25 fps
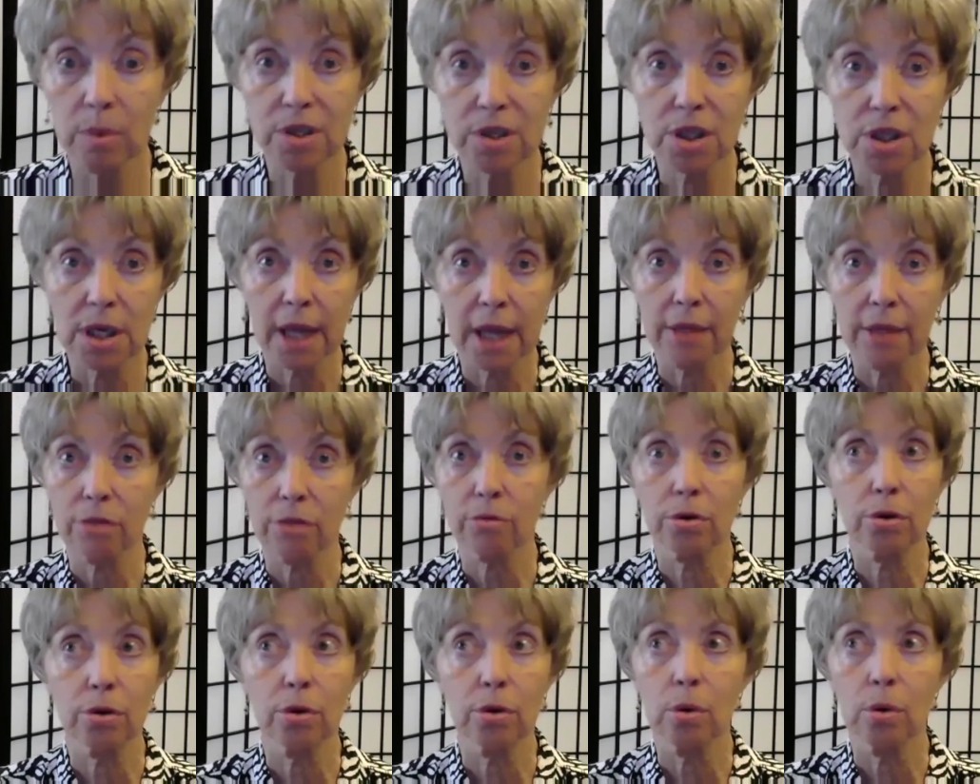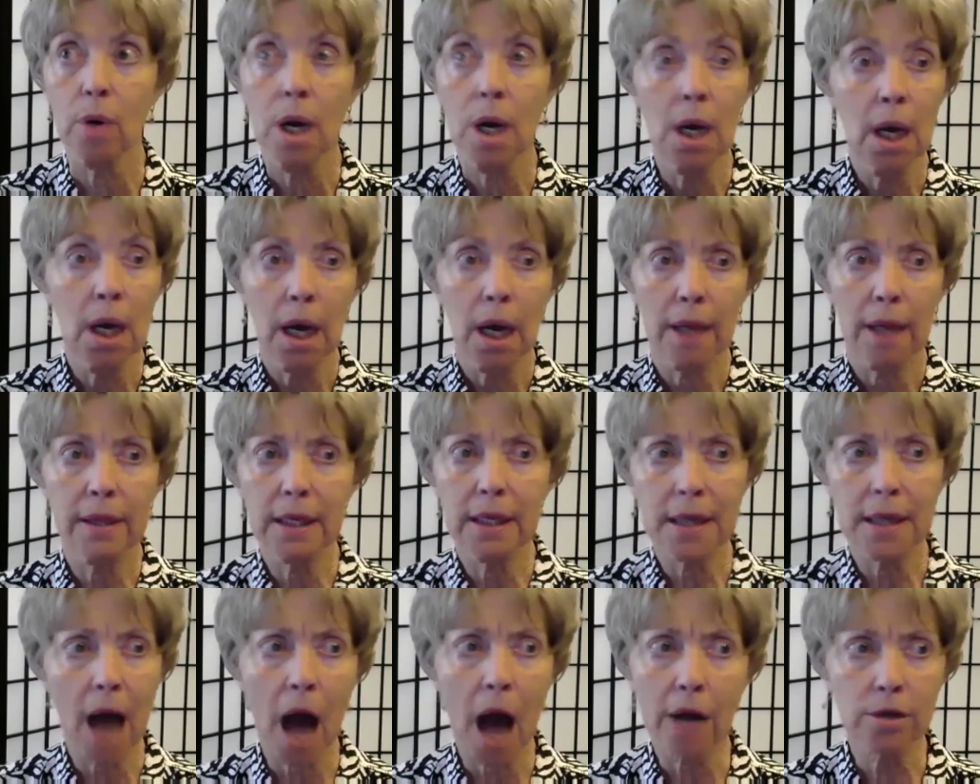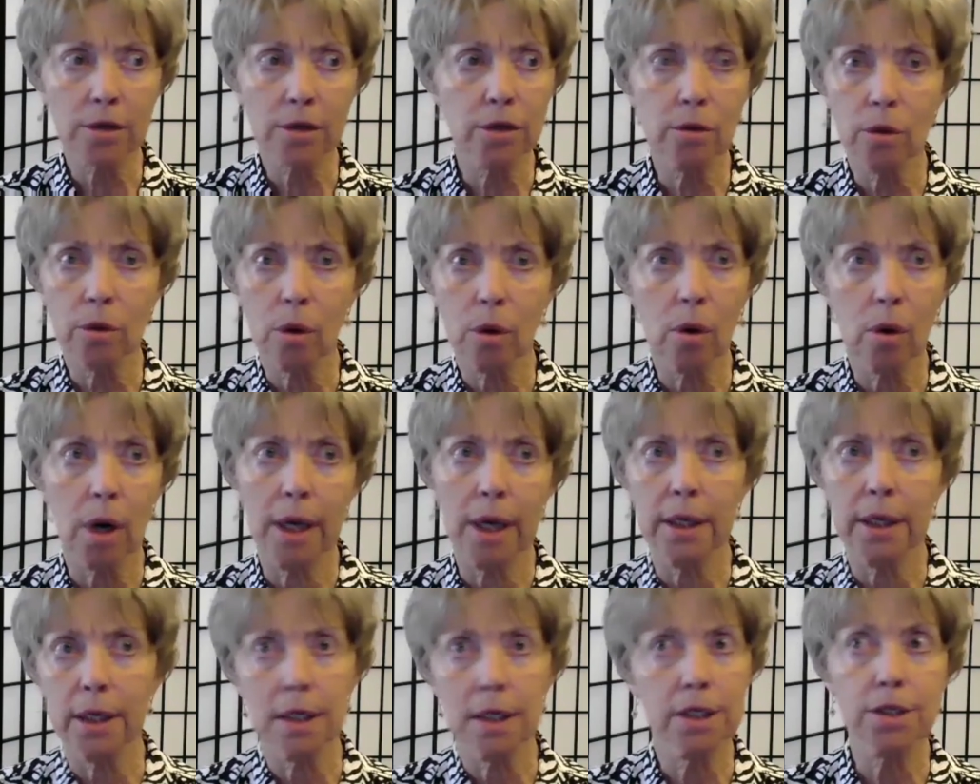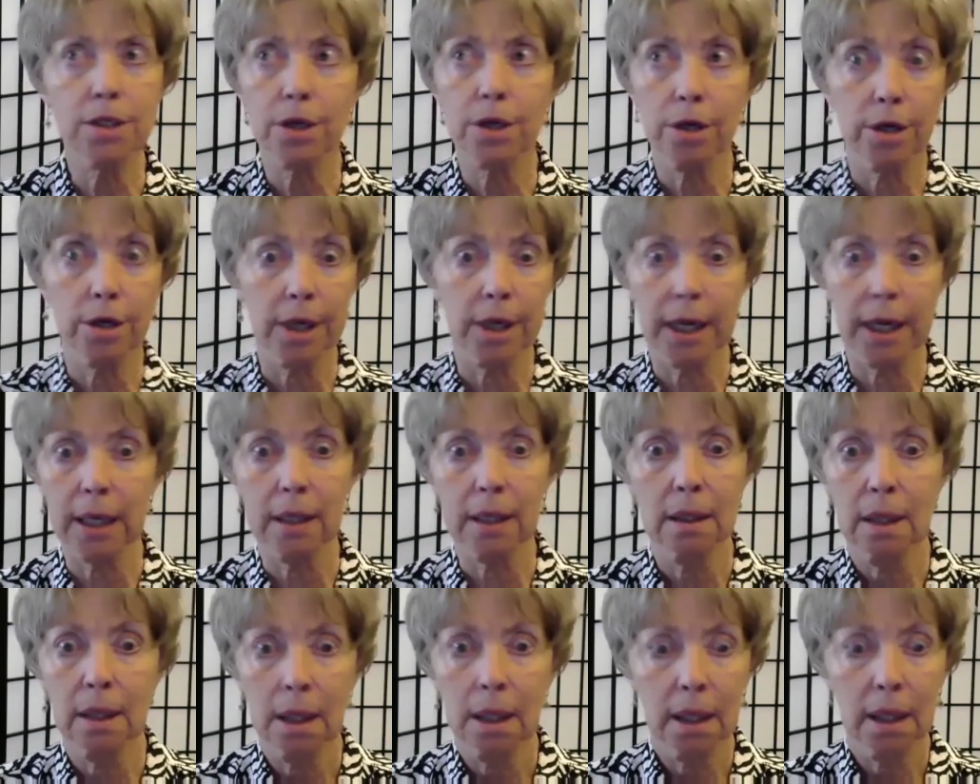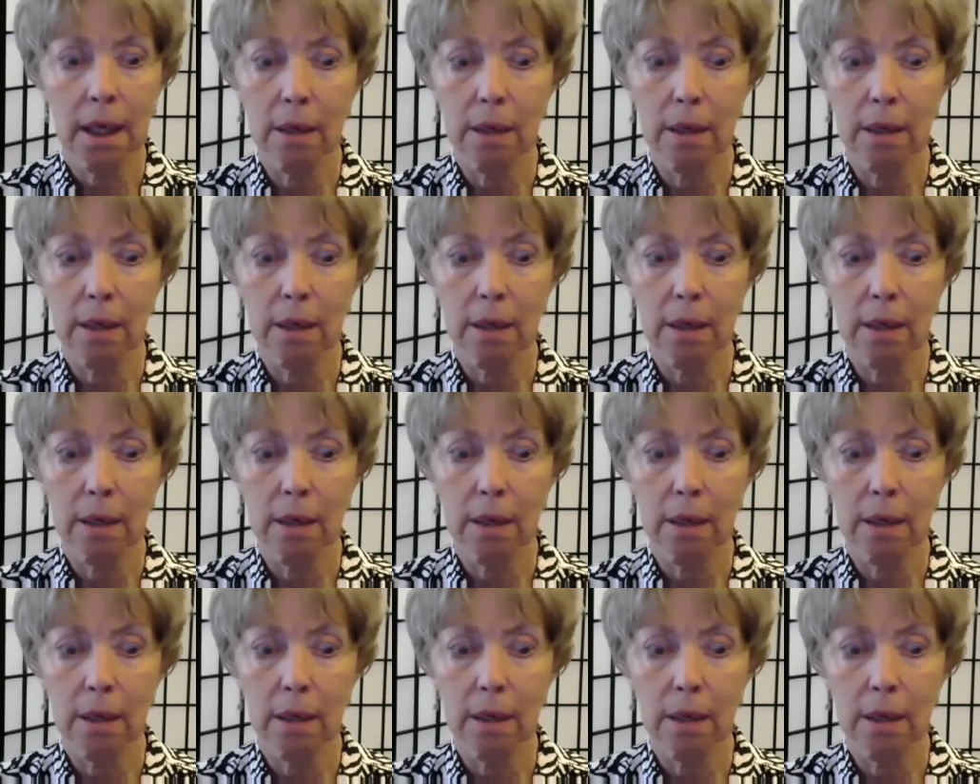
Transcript: it was done through the doctor and an attorney.